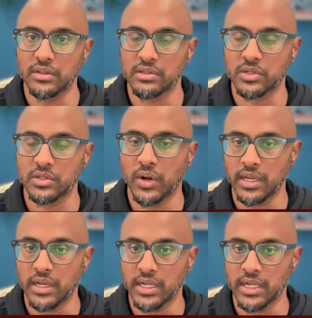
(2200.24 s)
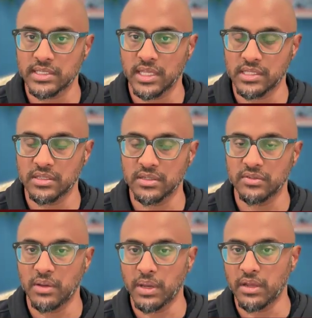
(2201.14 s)
there's quite an
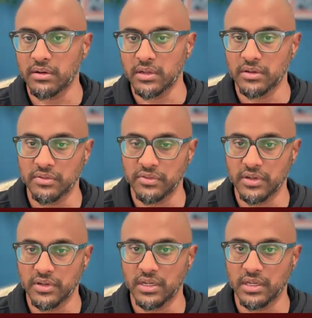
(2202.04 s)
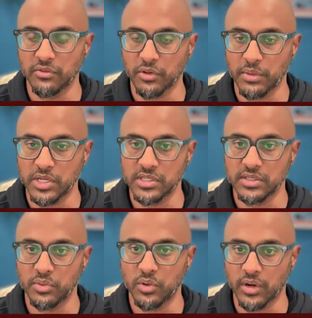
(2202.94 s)
extensive amount of information
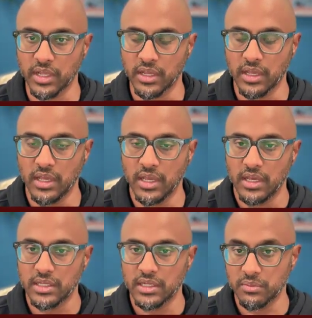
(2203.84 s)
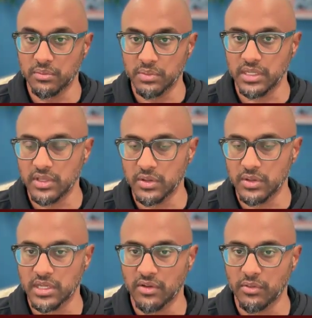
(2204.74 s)
supporting the complicity of the
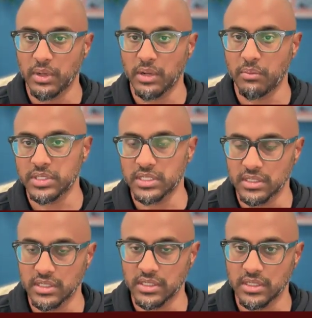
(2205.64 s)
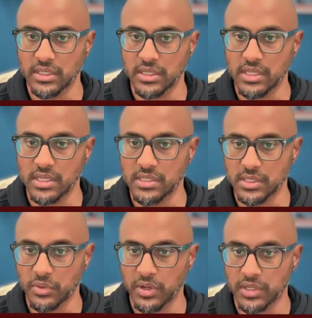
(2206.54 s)
U.S. government, and particularly
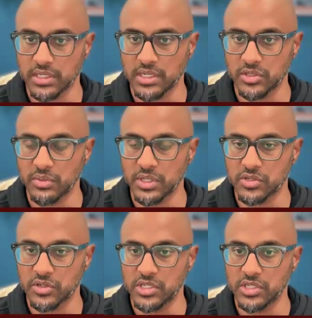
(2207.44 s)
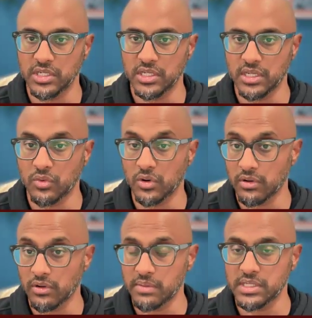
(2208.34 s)
this presidential administration in war
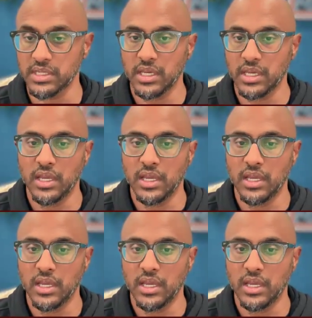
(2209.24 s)
crimes.